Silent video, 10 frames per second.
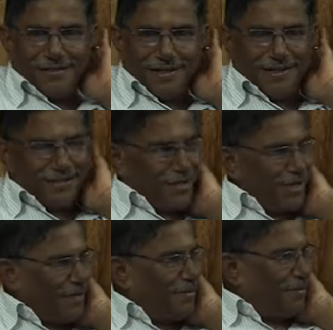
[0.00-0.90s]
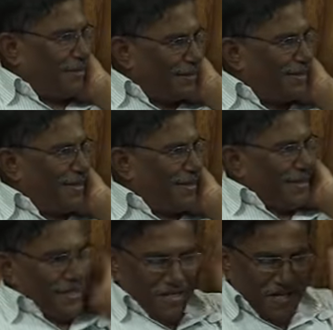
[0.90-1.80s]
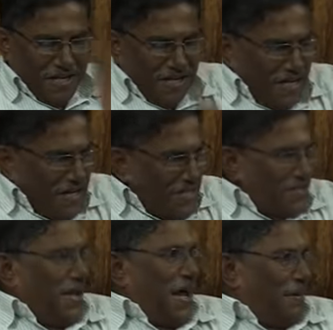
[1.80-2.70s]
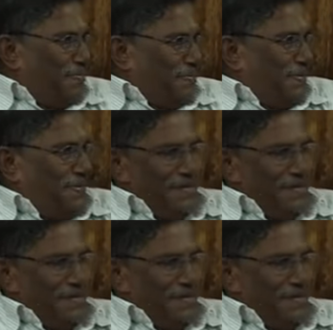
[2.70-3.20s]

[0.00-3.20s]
I still remember sitting in his lap.